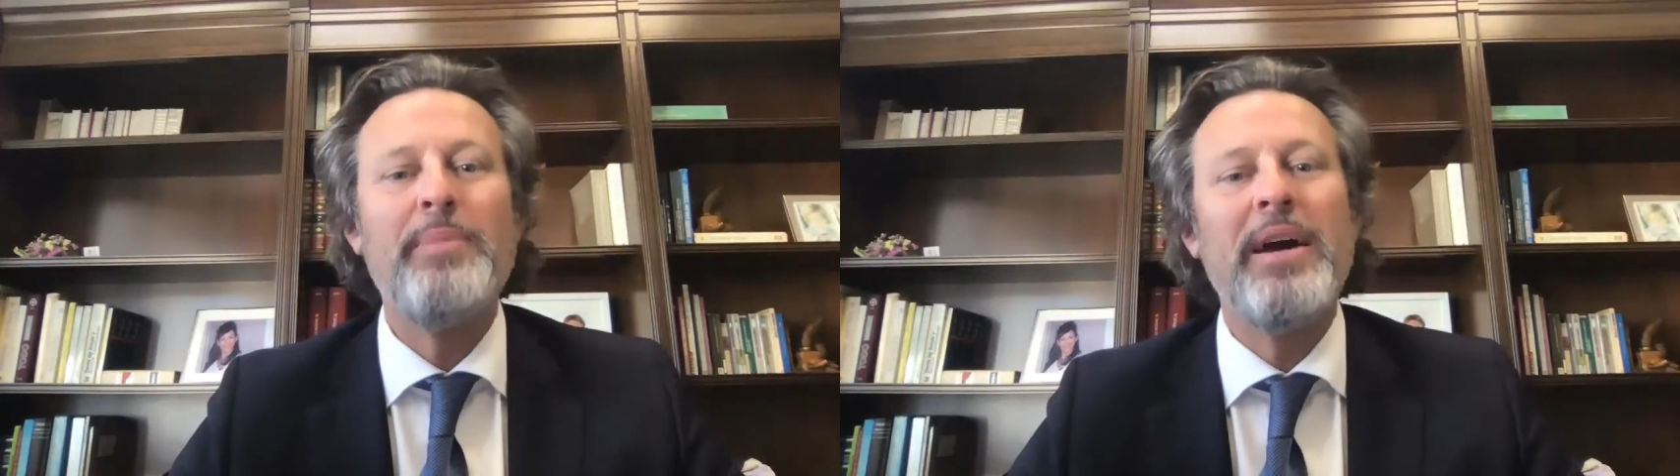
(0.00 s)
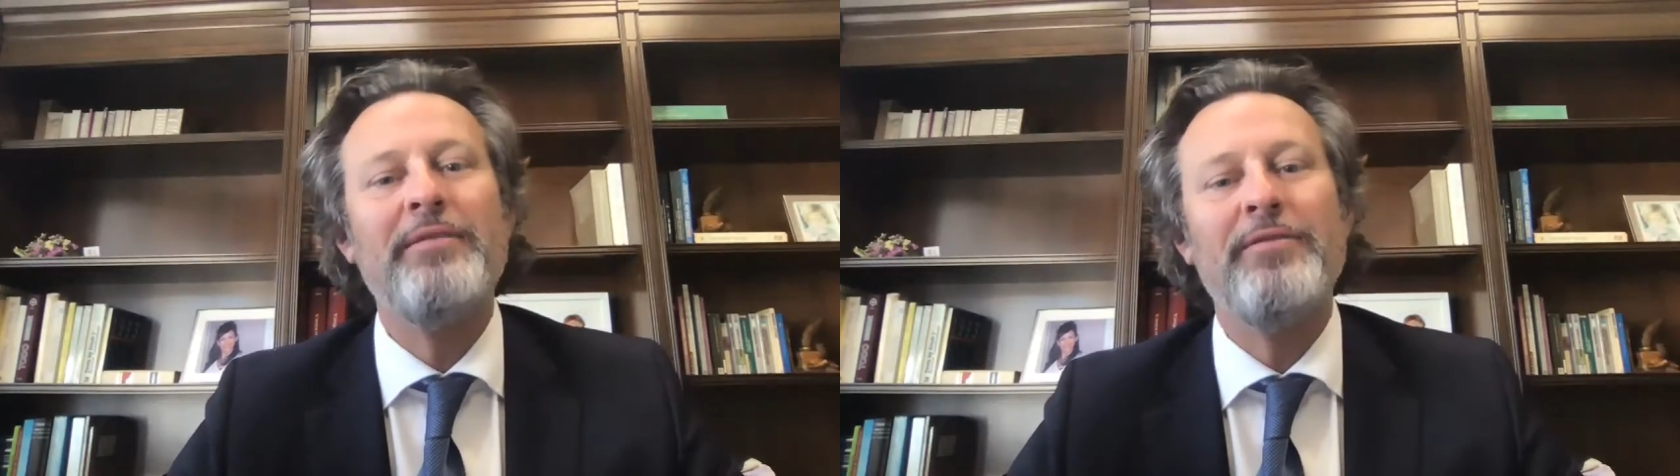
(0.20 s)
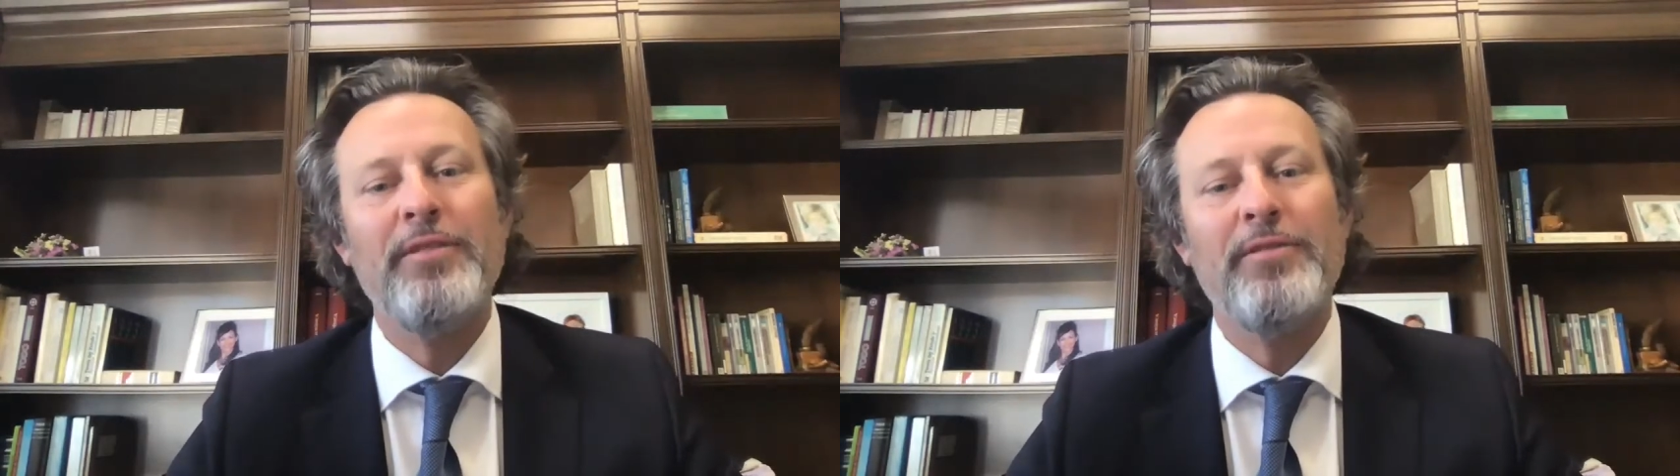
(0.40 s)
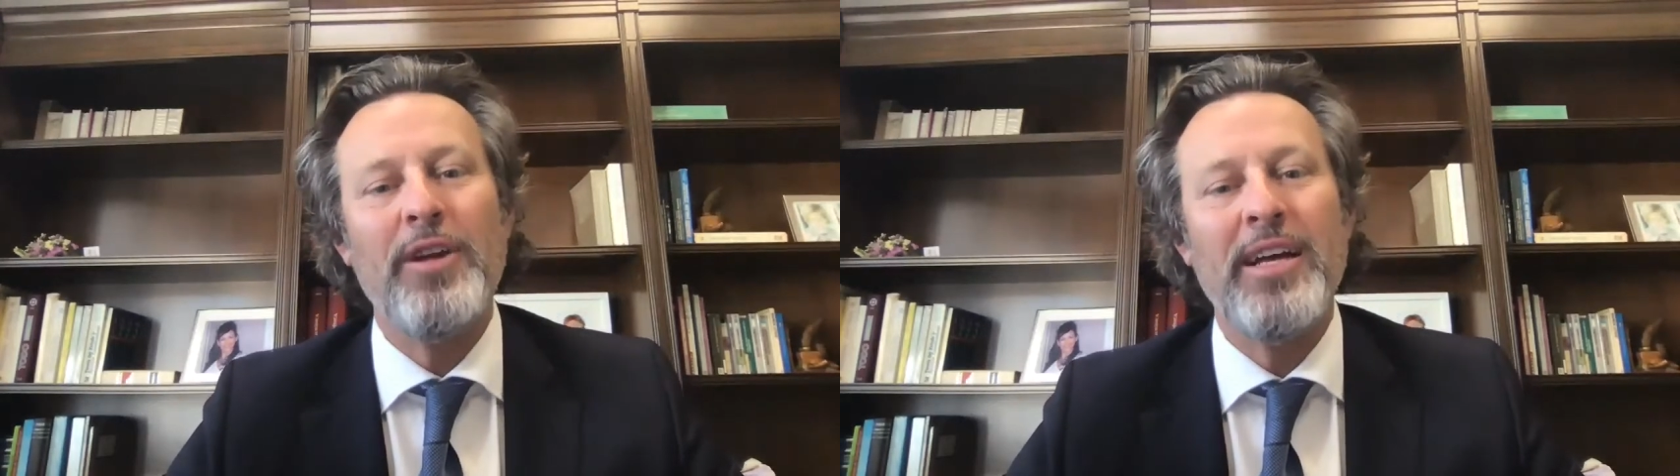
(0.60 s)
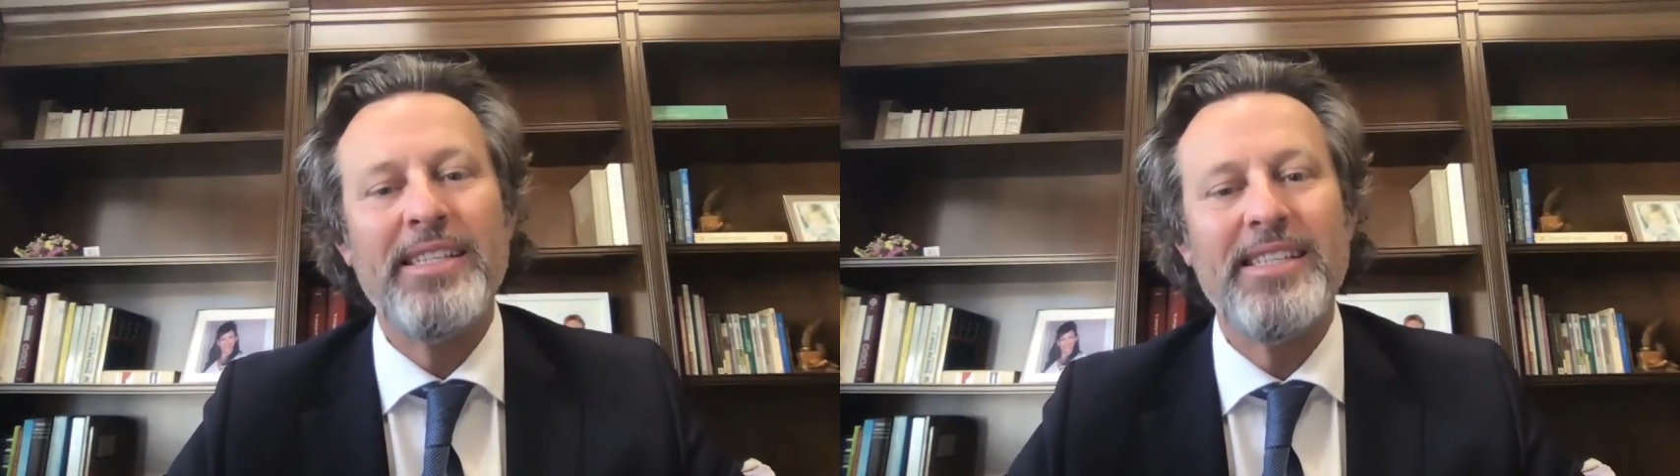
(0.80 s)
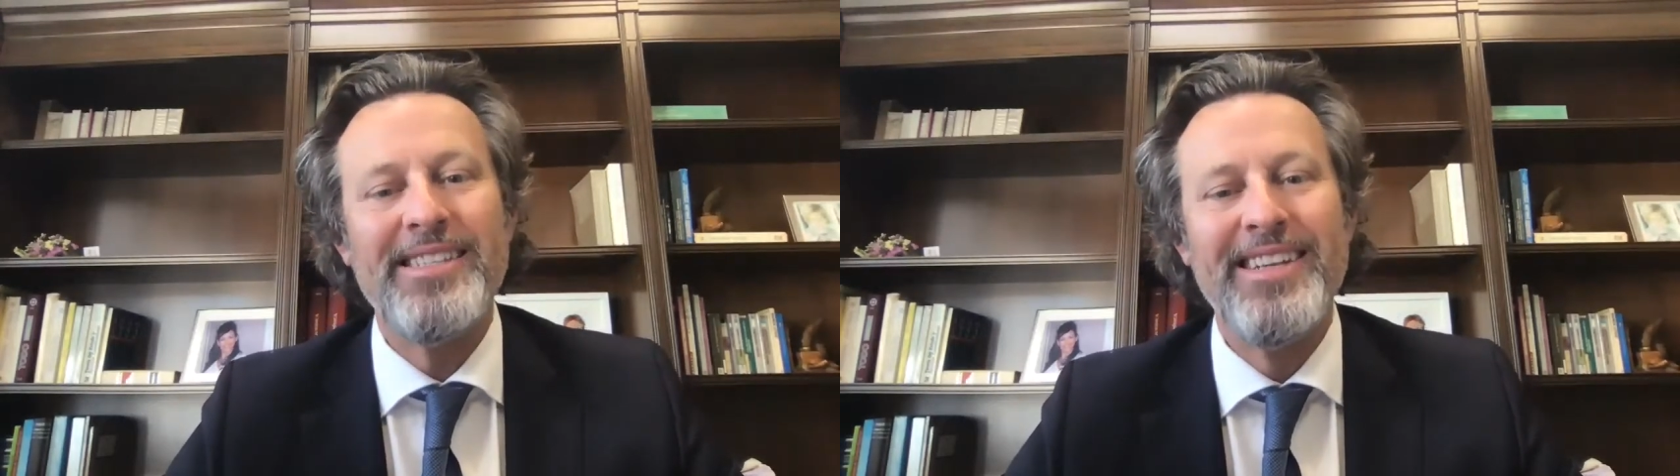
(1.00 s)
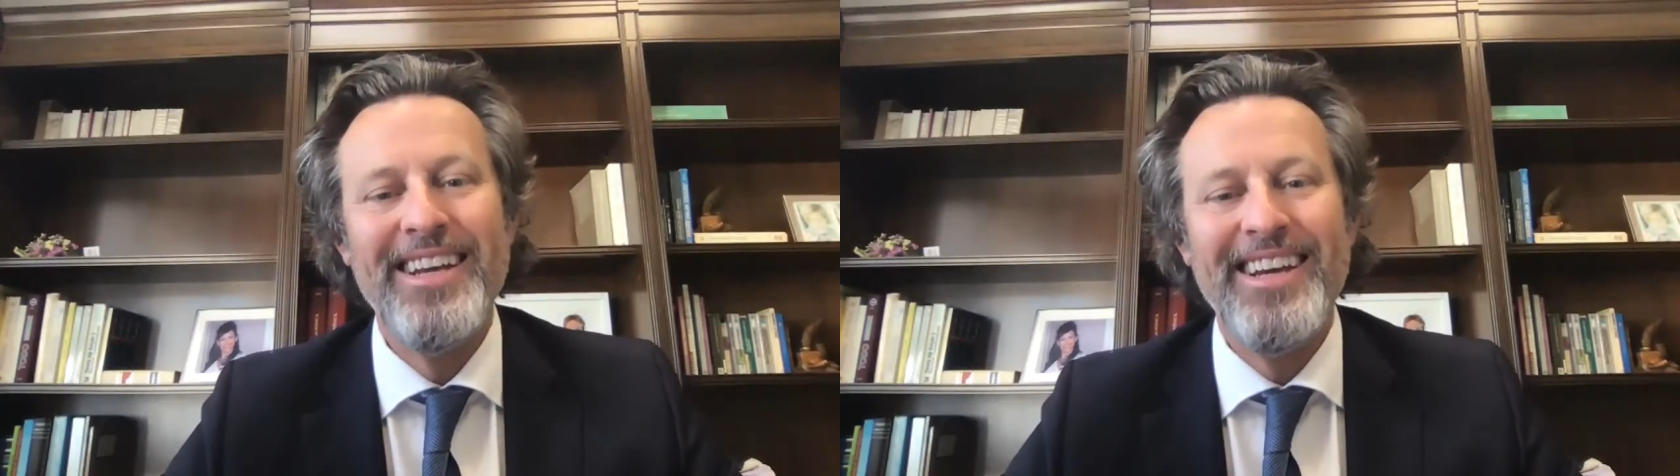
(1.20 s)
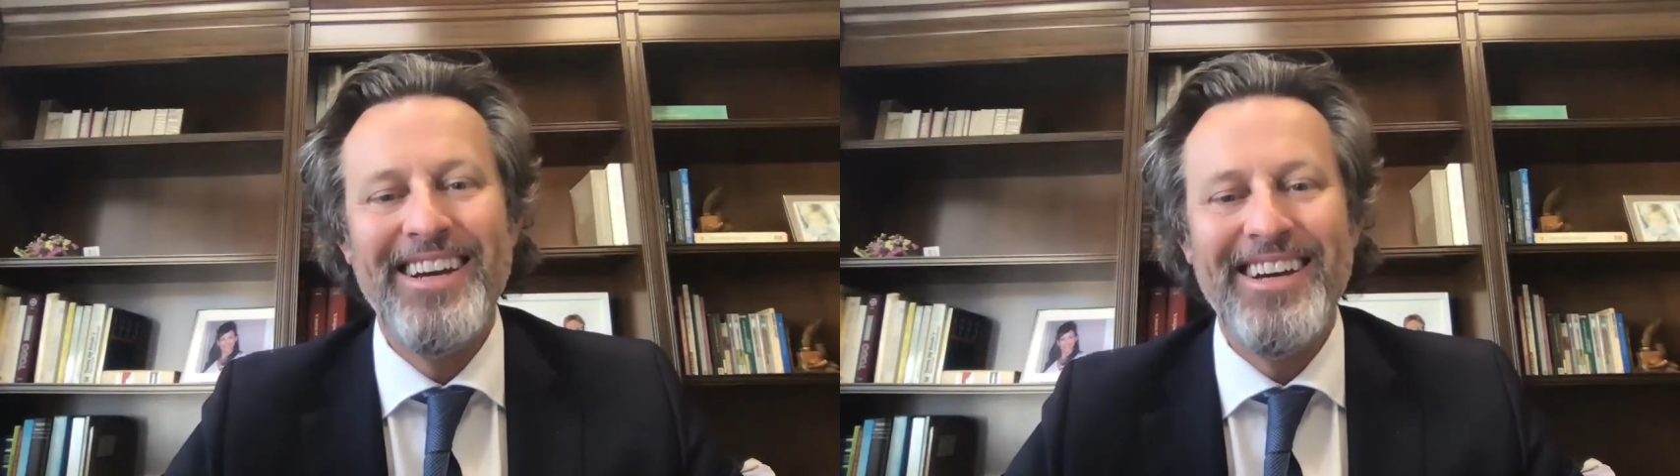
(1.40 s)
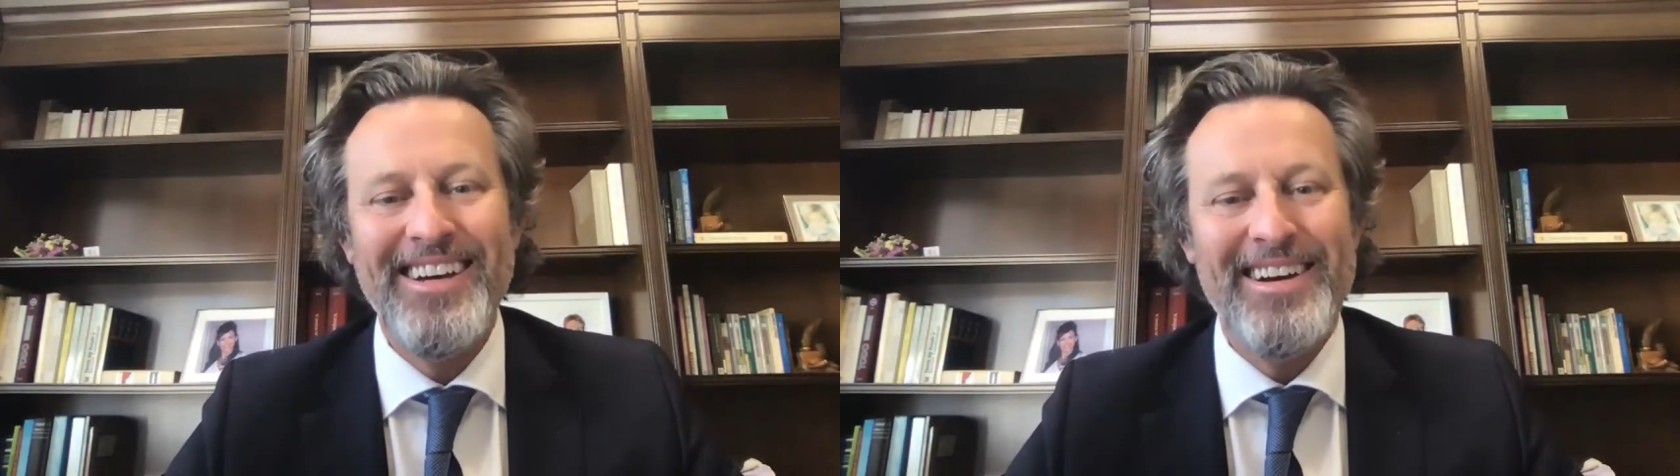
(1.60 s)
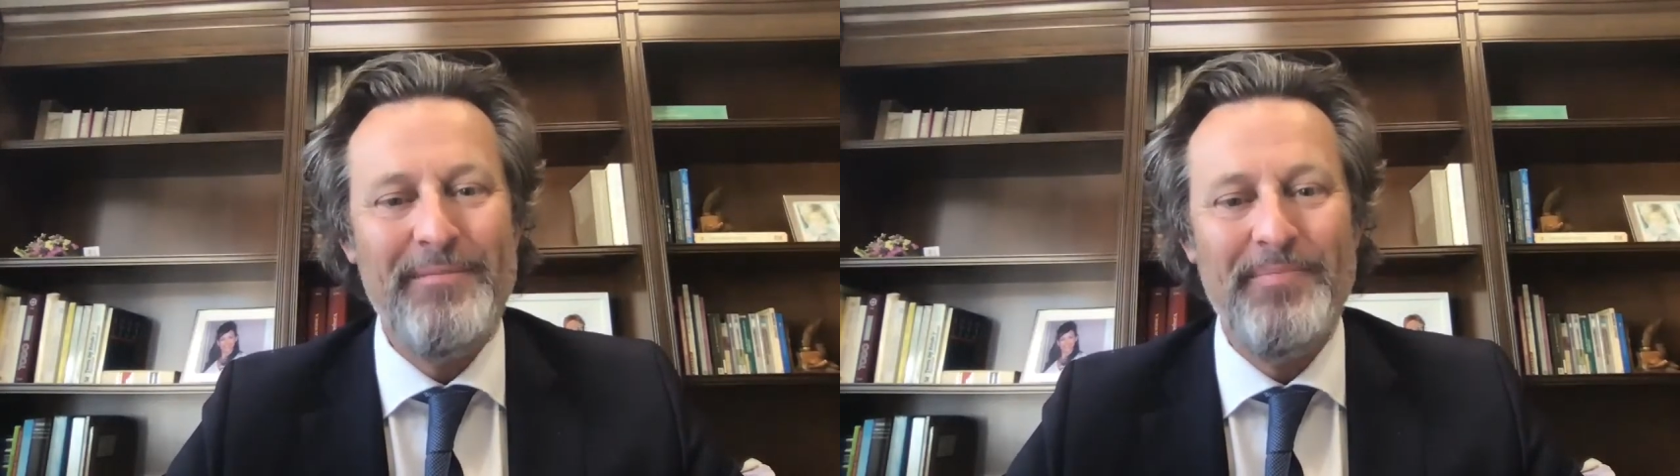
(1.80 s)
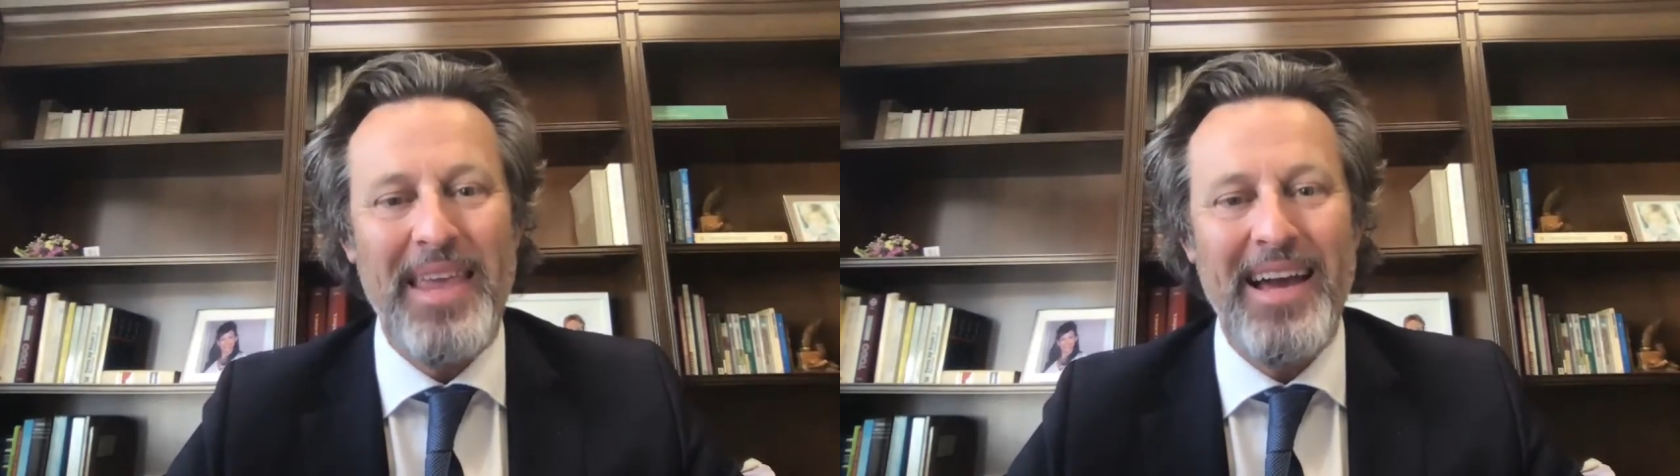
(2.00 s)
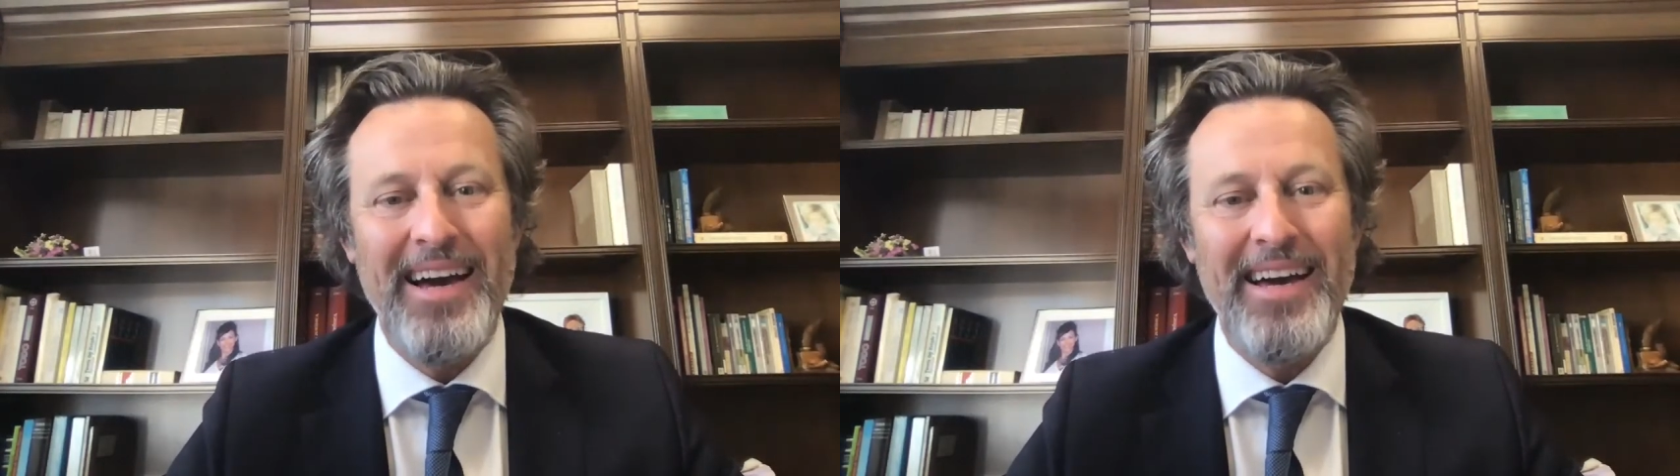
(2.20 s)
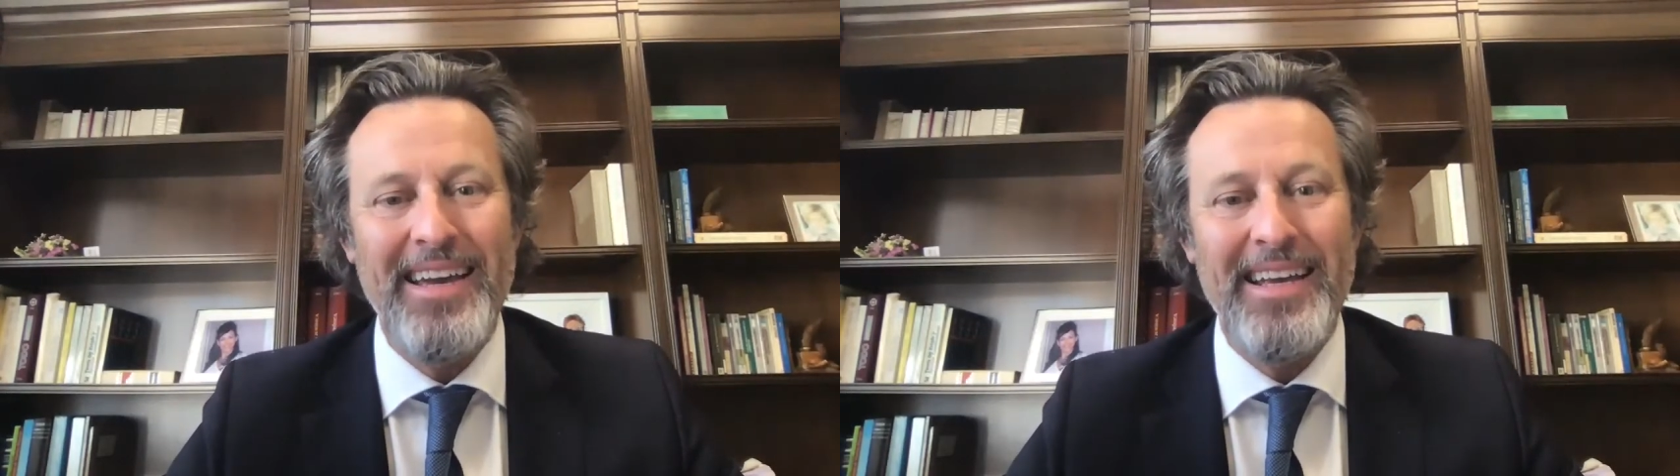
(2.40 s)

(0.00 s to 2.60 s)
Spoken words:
painful for us. I